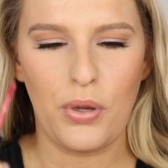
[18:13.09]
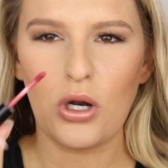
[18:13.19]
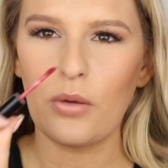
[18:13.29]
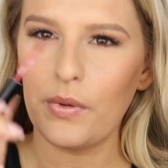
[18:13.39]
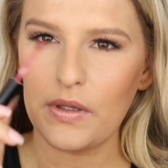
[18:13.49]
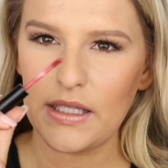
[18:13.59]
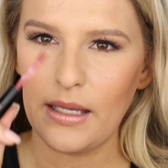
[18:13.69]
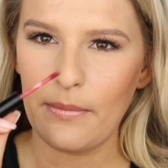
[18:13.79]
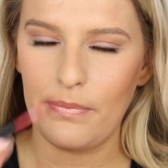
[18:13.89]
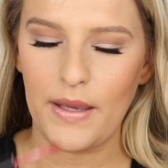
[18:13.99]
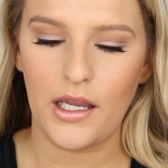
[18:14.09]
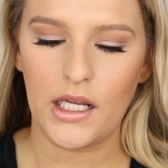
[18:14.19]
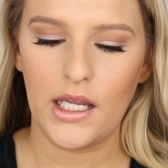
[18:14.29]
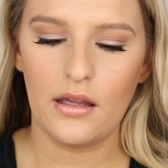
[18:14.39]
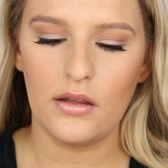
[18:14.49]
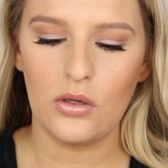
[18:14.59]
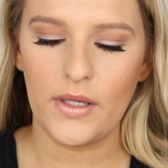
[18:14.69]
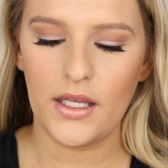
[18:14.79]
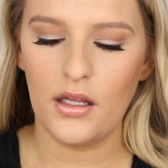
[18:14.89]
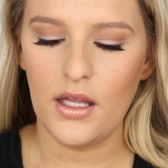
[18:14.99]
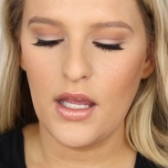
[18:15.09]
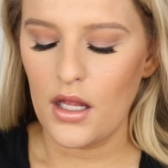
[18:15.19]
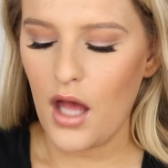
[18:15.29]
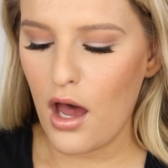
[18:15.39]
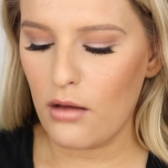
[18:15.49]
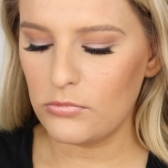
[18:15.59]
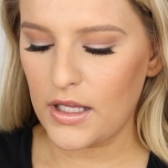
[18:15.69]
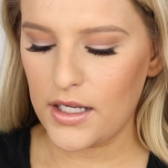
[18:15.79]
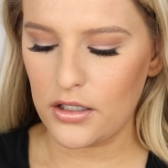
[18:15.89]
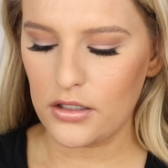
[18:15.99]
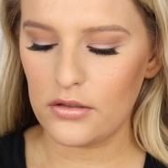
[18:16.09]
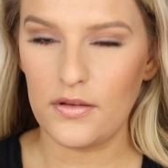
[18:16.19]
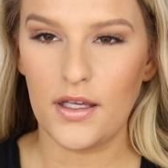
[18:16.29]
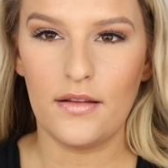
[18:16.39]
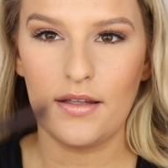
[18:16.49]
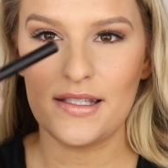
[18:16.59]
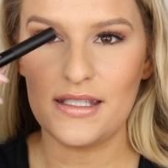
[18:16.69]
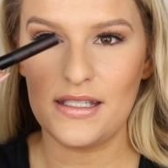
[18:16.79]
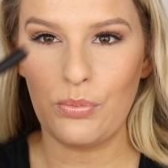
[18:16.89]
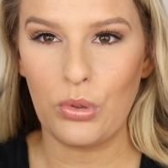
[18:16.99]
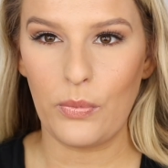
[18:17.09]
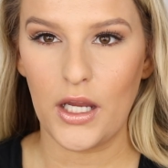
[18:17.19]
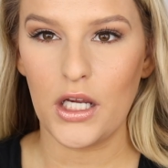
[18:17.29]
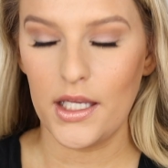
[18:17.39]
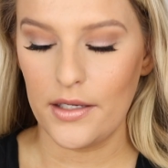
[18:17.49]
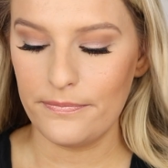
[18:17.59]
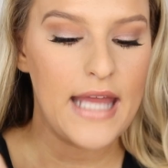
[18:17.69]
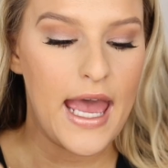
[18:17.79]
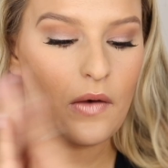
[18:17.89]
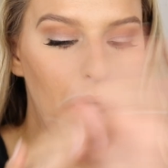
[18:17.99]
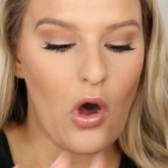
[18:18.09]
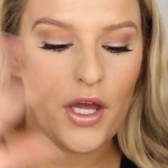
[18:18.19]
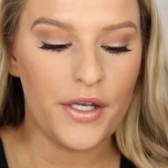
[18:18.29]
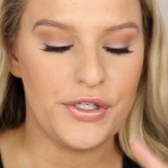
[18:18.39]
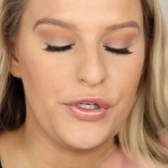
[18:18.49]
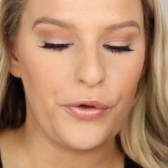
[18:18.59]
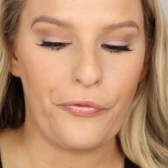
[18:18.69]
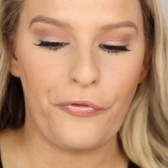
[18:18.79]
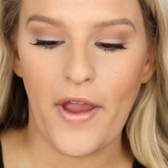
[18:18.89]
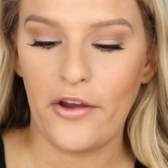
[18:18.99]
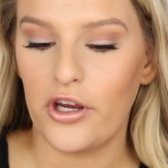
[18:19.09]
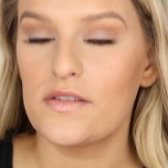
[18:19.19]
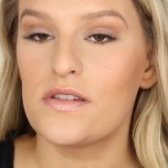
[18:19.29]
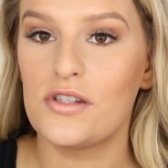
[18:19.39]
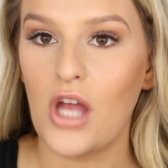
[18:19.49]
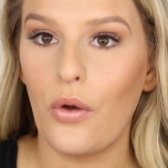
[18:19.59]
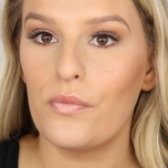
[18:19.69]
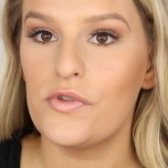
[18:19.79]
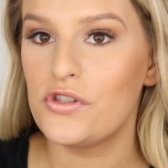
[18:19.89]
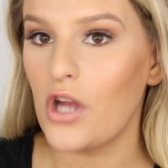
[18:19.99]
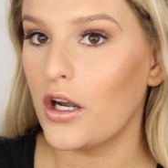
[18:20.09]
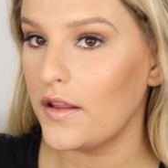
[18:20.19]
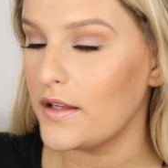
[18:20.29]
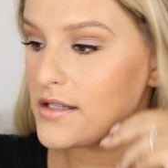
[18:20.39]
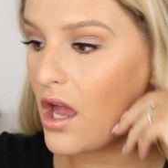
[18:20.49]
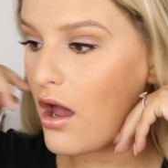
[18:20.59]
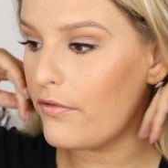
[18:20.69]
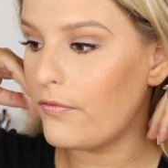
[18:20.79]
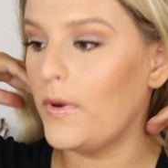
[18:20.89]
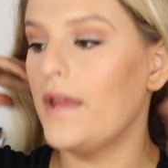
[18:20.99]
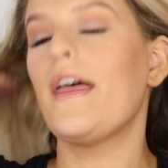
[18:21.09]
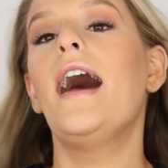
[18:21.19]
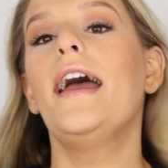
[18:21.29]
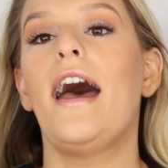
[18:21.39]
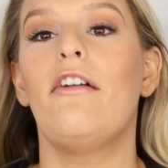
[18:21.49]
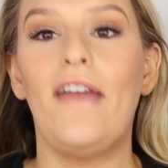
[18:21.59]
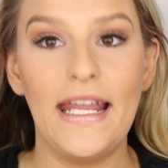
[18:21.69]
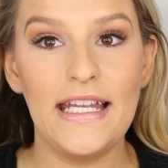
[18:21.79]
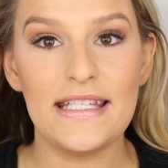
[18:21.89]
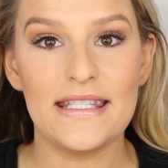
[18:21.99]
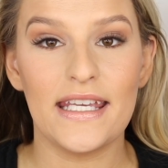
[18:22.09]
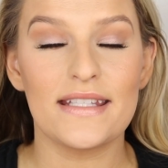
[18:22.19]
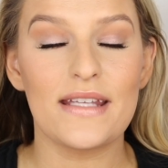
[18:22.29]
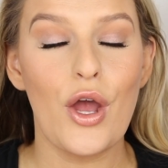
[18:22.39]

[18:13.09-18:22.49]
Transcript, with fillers: purpley berry, a little bit um, lighter than this deeper berry. Now on to fragrance. So starting this off with, I have 86